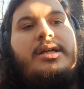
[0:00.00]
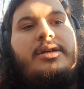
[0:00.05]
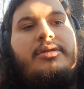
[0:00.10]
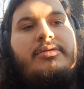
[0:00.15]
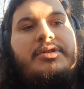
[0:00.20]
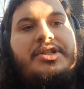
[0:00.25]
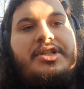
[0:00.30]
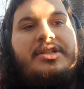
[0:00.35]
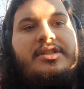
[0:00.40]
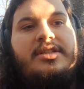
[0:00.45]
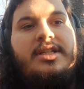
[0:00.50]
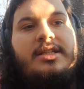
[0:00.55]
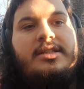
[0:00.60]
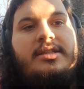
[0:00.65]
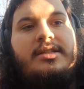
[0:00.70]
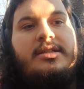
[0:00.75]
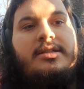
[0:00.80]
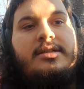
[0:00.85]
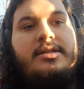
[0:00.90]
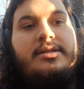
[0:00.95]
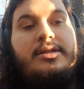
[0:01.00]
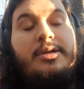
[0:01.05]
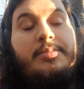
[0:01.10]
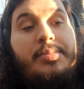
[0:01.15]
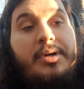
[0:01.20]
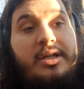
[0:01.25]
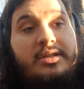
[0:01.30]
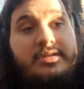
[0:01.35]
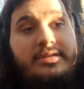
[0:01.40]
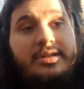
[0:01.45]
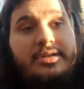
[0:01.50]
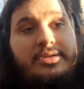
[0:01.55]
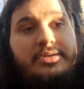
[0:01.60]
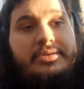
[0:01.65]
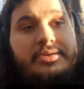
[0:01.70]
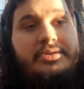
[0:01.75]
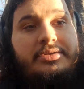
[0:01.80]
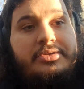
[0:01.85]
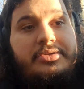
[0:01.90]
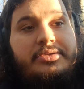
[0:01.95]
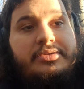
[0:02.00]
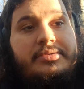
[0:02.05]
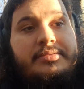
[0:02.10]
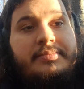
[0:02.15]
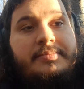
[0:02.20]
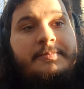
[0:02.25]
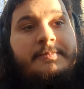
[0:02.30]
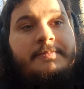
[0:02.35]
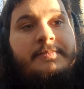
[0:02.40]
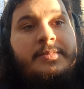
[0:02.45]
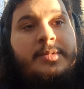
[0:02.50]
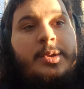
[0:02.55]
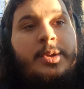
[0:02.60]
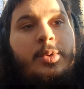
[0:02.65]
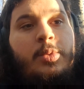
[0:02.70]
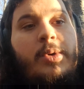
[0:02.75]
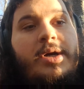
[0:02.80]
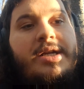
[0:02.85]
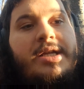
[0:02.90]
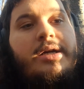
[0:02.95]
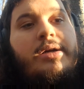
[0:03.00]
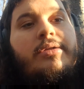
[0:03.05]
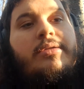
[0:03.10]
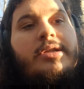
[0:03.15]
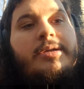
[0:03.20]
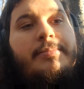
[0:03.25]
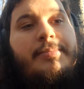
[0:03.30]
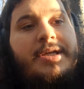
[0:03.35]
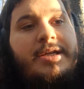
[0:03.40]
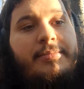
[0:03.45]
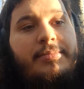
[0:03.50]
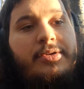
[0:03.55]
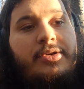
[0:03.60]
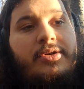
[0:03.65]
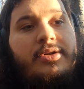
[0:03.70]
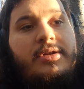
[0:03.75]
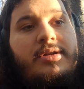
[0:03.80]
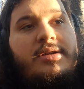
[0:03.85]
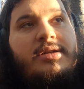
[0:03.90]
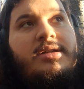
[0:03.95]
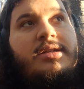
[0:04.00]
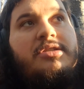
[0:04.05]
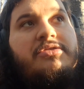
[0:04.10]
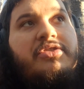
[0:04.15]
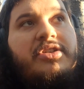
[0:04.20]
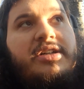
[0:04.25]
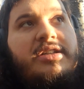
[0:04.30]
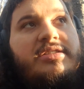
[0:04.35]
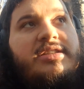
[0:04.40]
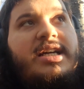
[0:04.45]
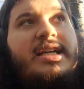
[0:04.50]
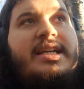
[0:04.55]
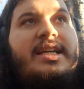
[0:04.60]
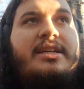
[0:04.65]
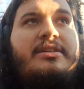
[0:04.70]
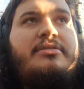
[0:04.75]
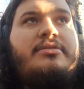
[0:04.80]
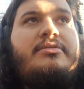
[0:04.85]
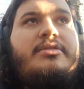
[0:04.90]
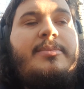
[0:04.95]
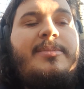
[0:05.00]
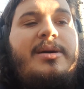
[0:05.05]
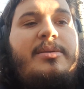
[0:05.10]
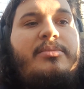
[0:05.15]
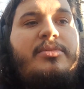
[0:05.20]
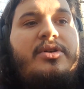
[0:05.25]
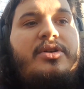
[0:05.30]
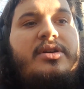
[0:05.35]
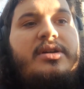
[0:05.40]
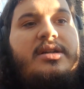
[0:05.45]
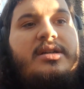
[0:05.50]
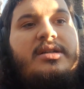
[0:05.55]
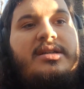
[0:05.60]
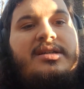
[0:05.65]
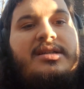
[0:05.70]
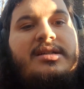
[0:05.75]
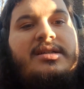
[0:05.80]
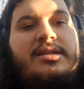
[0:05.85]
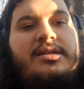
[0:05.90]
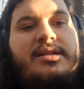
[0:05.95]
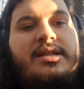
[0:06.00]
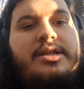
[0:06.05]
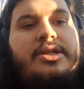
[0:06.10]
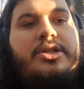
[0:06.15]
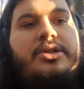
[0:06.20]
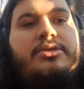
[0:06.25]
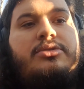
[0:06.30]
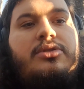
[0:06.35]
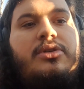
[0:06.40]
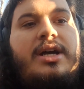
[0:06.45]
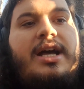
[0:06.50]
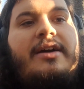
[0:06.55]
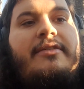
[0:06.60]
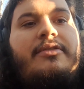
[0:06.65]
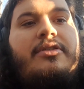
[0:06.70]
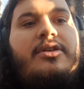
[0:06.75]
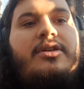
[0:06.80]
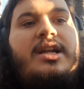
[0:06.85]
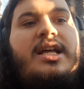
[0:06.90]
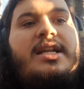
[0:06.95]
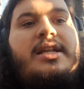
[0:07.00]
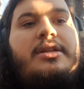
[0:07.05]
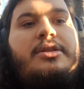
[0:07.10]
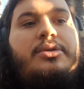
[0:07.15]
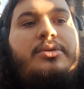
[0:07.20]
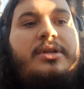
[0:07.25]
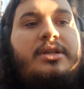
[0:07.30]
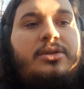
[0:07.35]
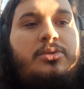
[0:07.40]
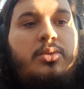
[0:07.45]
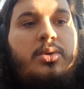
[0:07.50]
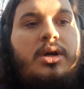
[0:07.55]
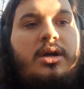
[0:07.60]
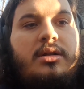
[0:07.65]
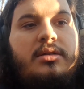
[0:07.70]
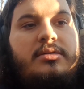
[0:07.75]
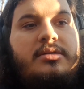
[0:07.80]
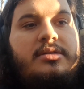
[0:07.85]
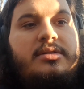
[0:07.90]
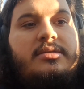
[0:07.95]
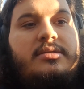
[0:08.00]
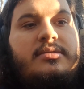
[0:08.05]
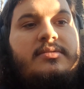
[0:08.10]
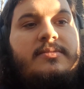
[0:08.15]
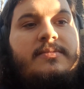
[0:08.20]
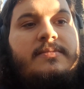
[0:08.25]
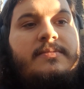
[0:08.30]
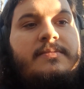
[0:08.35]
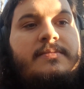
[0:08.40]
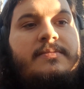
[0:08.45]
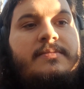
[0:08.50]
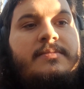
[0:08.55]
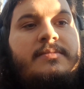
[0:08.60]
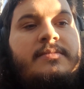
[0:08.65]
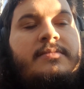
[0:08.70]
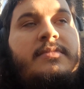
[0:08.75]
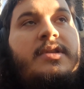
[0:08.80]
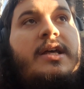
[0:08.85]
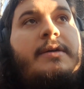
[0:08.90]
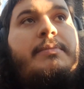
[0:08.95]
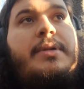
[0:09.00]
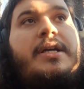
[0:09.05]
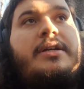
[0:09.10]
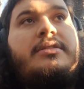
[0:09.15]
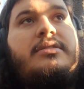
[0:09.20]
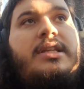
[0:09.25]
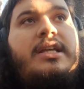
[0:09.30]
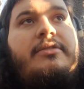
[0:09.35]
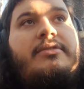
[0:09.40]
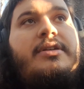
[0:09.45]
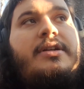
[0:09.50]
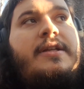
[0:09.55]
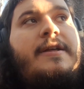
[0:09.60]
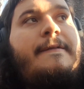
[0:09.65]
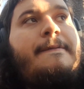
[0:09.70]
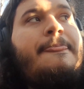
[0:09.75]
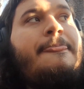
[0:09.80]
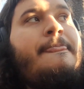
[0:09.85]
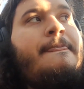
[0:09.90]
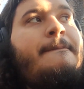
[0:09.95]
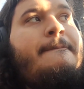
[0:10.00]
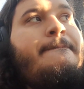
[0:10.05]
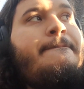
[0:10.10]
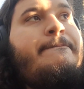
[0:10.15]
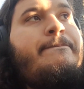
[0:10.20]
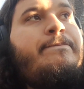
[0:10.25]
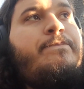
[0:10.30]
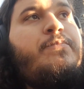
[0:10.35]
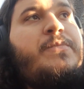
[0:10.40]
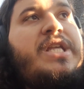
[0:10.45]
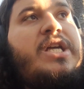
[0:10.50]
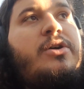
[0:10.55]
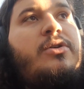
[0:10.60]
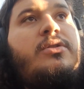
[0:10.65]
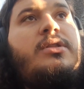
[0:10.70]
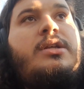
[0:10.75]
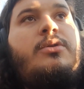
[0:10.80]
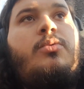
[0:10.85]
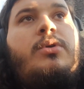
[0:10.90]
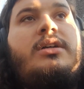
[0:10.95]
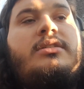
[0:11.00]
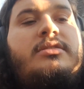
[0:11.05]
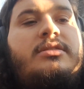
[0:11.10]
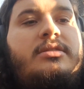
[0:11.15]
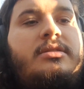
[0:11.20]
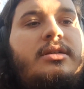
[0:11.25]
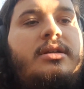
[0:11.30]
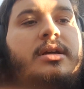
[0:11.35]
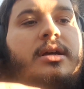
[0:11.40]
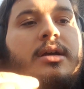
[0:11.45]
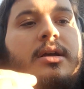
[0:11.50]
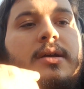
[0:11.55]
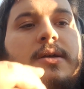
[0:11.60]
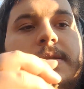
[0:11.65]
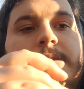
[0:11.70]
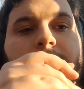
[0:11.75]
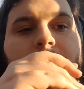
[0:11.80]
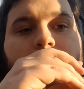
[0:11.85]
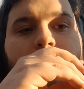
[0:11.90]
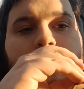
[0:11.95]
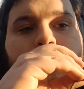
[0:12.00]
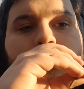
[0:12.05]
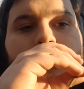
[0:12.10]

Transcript: which is that the prostitutes were the only people, as far as I can remember, that Yozo ever let into his world. Like, because they were the only ones that,